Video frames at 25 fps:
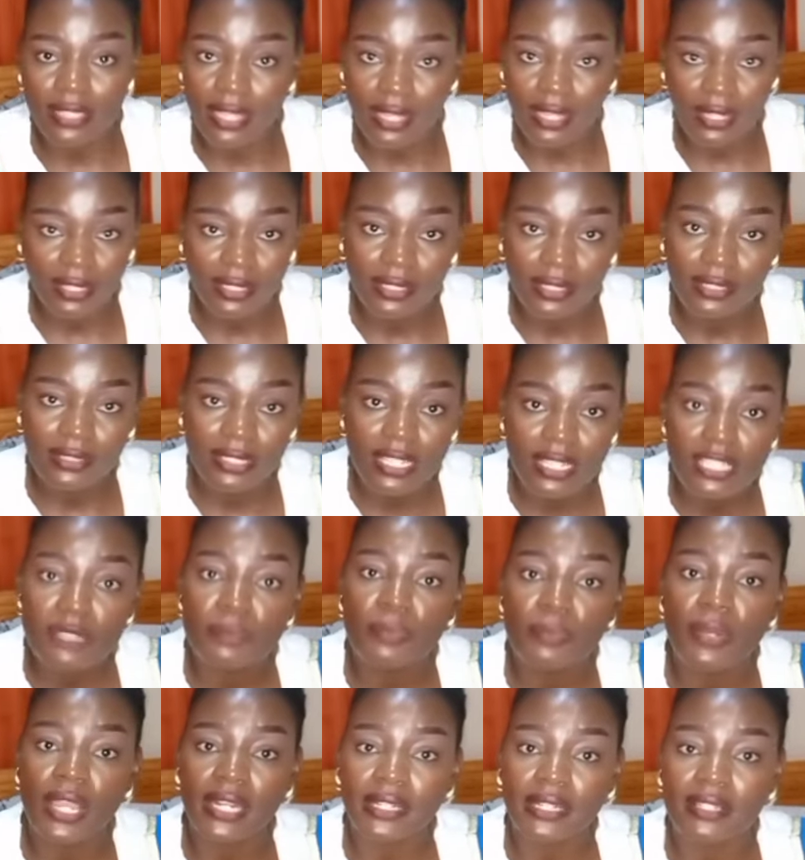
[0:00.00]
Yeah,
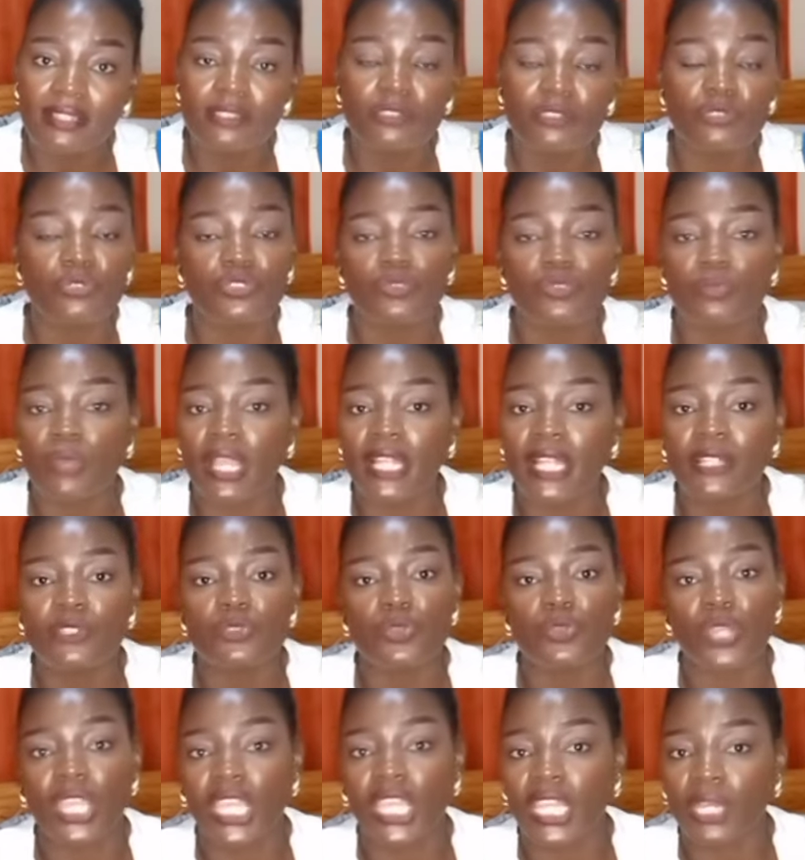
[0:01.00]
just practice to smile
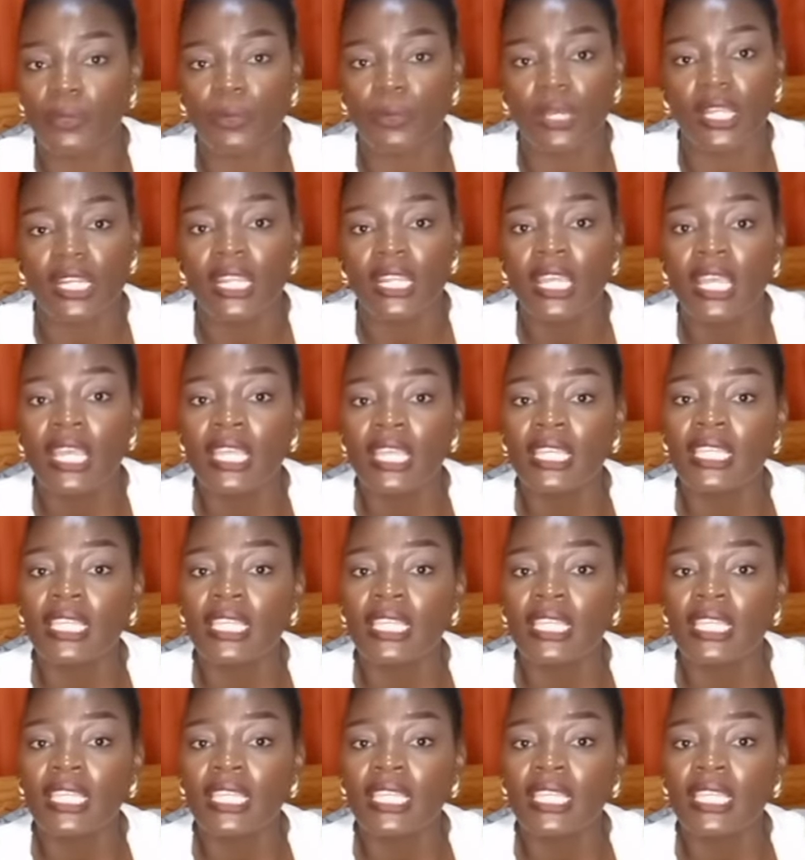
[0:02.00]
to anyone,